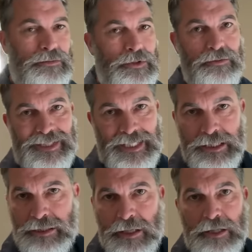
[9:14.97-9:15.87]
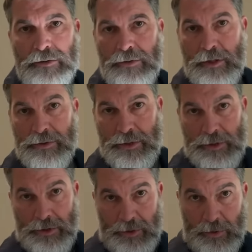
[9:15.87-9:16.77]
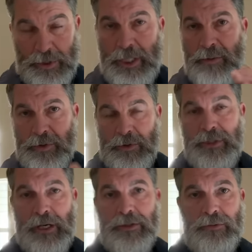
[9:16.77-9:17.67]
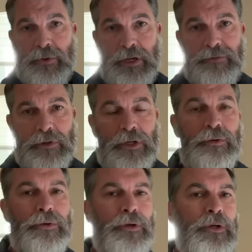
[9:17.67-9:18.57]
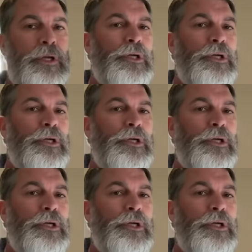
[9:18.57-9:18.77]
you know, deed and title goes into your name, you're now the rightful owner.